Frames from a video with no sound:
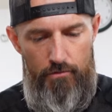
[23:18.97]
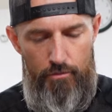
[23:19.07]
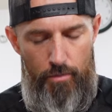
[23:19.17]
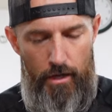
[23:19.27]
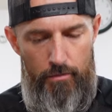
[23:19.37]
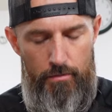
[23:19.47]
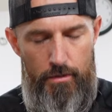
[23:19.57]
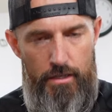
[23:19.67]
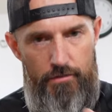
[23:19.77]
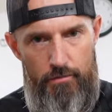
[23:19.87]
would probably
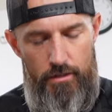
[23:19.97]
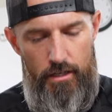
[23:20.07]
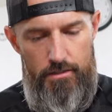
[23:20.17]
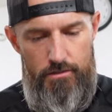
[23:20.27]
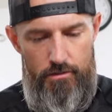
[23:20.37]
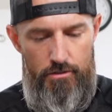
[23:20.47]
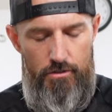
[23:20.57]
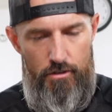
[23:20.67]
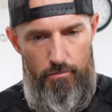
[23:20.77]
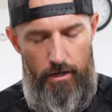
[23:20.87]
be even nicer
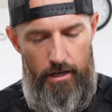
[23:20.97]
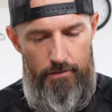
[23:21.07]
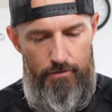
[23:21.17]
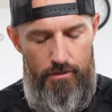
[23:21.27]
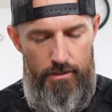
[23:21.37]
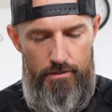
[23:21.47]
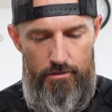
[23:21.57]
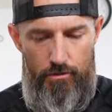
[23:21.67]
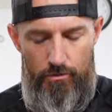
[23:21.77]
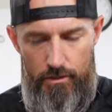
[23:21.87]
you can buy for this
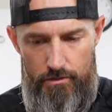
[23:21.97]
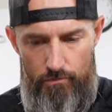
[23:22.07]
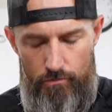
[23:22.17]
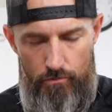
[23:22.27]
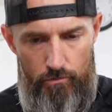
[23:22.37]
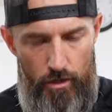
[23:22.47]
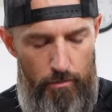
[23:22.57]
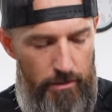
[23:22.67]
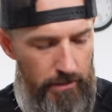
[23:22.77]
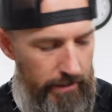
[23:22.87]
so it doesn't rub
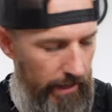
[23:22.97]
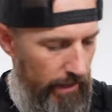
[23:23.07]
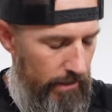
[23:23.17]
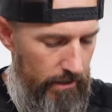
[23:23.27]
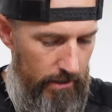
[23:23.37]
into that.